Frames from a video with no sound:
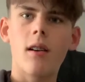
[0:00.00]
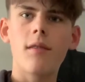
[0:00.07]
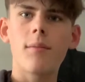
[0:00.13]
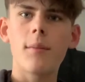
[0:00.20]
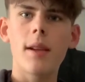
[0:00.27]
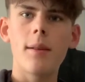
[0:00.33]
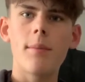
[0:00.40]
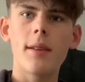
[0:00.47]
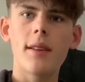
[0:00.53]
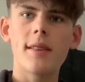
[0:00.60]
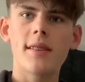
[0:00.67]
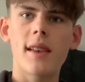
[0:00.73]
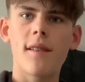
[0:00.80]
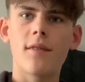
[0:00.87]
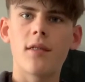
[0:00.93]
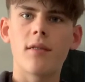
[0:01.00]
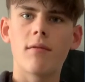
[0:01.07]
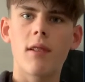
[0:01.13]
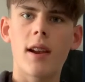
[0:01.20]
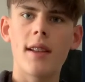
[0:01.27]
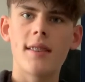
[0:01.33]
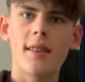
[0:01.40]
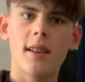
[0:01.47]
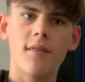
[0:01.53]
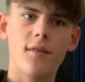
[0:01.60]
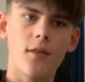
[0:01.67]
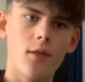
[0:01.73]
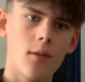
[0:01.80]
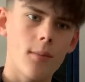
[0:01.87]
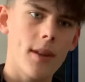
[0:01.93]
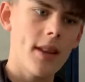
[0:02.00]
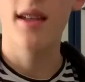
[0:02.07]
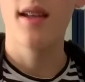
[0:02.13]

maybe 7 rating for me.